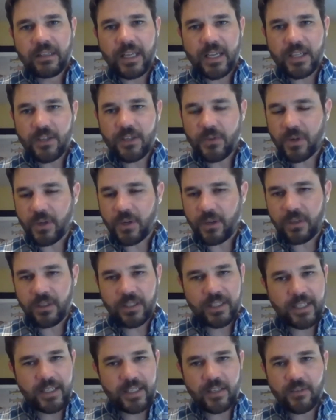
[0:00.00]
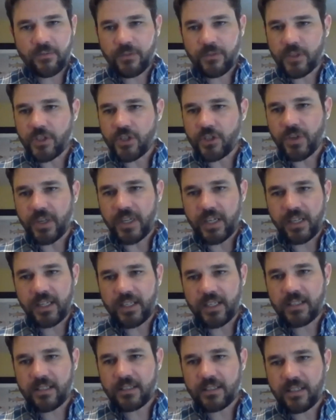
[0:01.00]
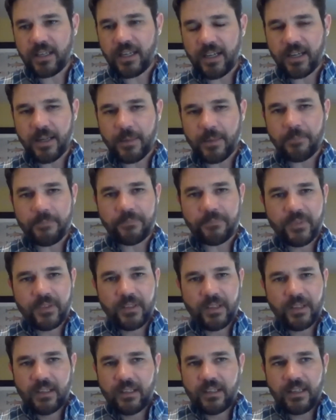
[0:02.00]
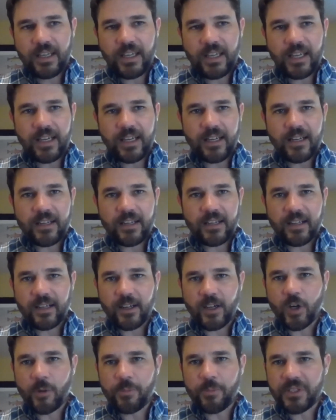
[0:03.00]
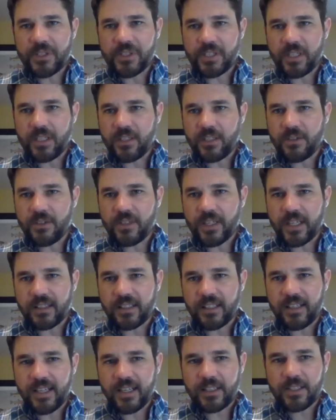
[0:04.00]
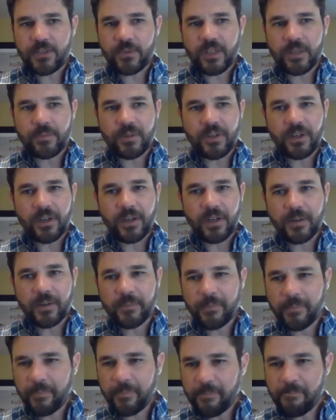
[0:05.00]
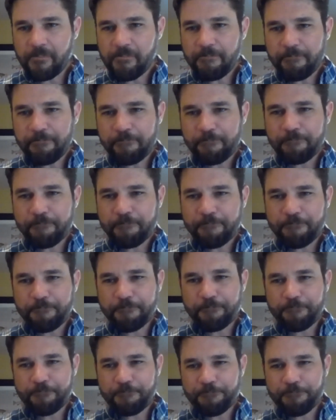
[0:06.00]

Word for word: thank you all again for joining us um, and uh, hope to see you at the next webinar. Thanks,